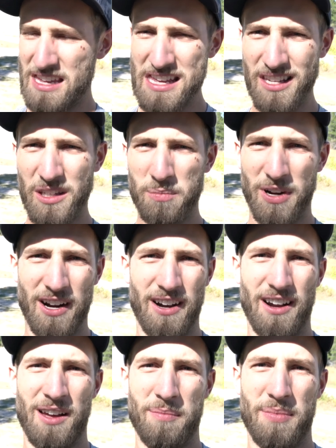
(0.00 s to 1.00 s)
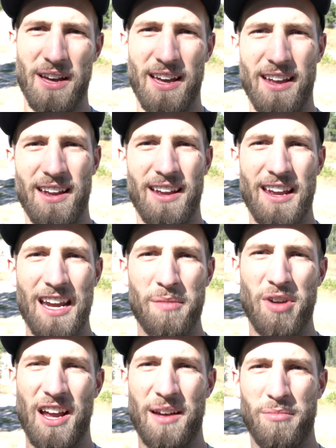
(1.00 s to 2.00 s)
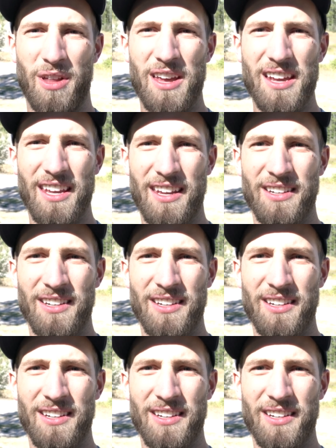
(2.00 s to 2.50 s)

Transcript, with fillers: east part up by Abraham Lake